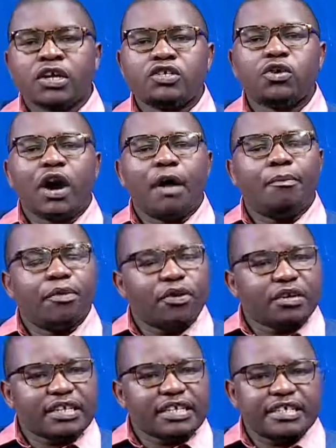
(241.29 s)
So
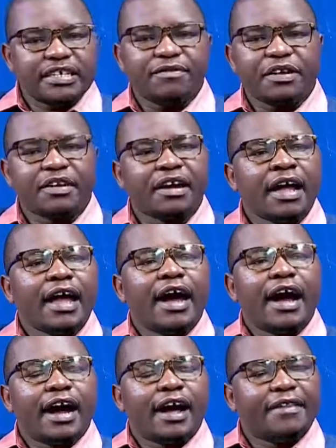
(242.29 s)
upon receiving
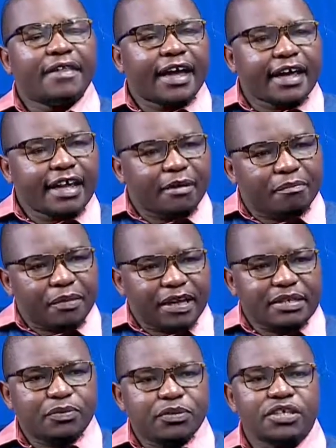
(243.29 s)
the Kenyan
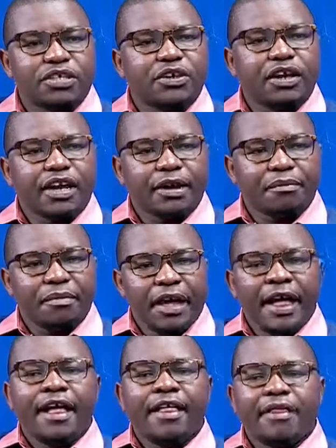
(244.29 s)
passport in your name,
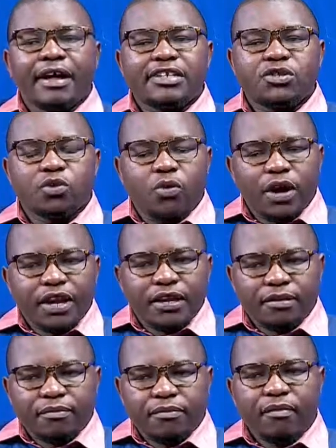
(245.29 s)
that's
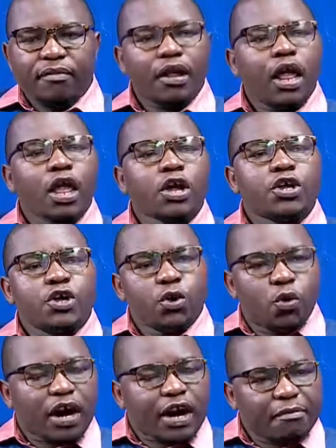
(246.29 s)
when
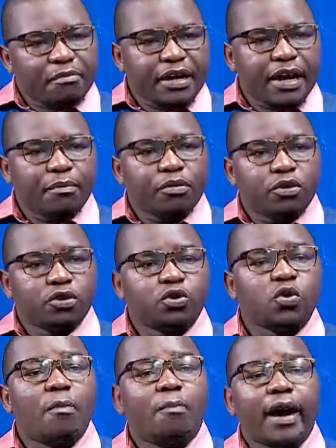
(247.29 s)
you can be able
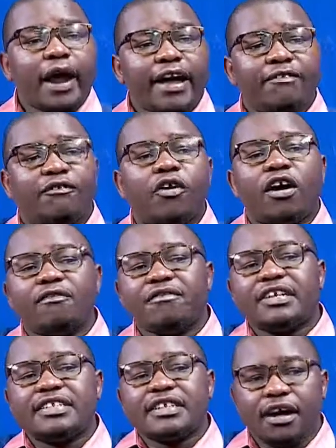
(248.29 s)
to apply for a
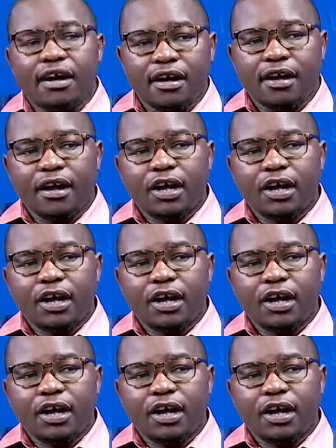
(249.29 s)
visa